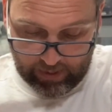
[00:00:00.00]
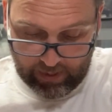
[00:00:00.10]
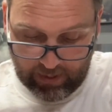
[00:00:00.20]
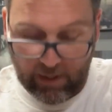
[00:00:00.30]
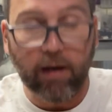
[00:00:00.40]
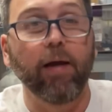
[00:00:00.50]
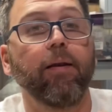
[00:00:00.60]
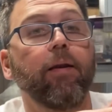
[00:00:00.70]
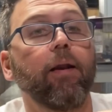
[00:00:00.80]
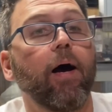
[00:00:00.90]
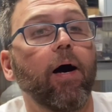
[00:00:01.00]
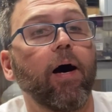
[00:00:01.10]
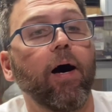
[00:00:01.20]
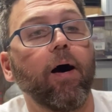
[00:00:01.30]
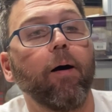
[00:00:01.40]
And
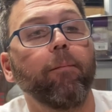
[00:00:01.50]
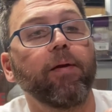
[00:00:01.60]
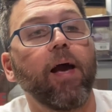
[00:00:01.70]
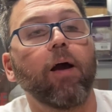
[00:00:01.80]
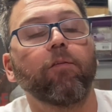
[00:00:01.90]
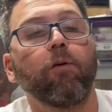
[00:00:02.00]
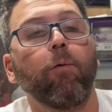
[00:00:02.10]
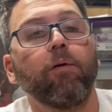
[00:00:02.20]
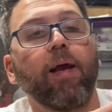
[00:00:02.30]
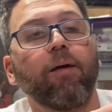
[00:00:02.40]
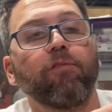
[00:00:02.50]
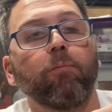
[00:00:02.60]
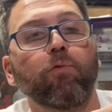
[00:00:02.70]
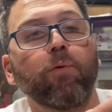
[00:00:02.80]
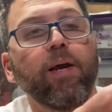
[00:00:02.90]
yeah, so we have
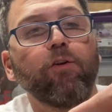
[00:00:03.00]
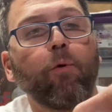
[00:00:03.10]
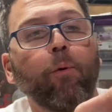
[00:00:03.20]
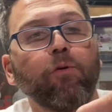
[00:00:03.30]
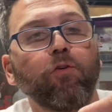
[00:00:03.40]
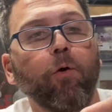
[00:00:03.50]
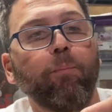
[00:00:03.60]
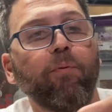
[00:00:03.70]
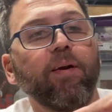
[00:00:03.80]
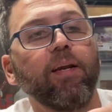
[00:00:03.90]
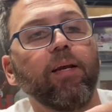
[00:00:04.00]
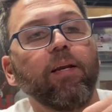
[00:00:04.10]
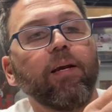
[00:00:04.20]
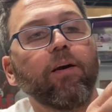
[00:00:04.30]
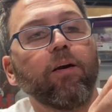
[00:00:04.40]
some gray torso printing
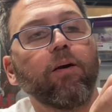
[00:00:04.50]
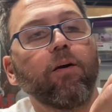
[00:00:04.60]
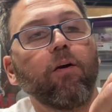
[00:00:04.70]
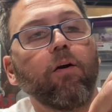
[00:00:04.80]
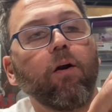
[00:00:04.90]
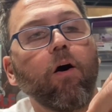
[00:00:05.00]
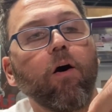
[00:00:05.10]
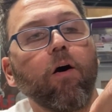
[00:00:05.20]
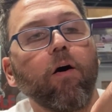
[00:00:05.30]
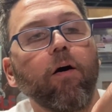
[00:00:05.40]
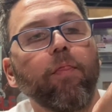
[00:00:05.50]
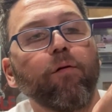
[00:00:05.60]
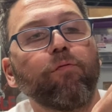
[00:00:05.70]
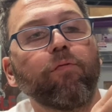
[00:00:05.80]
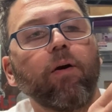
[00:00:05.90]
here on
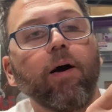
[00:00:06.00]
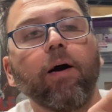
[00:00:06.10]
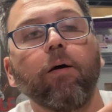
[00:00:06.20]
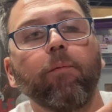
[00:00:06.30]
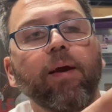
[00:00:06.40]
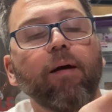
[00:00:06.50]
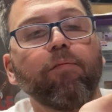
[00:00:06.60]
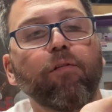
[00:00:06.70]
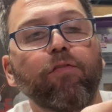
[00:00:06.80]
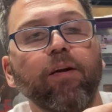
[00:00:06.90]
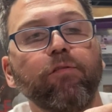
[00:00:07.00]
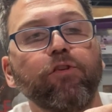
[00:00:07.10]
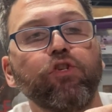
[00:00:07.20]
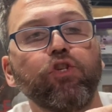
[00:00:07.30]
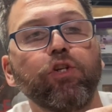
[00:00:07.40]
the front. We have the front of
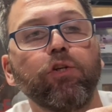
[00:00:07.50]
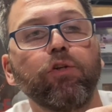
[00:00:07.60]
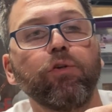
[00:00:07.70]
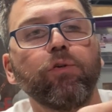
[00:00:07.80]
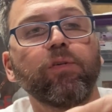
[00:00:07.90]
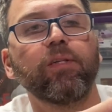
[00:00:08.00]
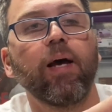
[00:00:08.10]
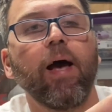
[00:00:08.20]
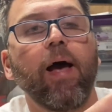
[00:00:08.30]
his shoes,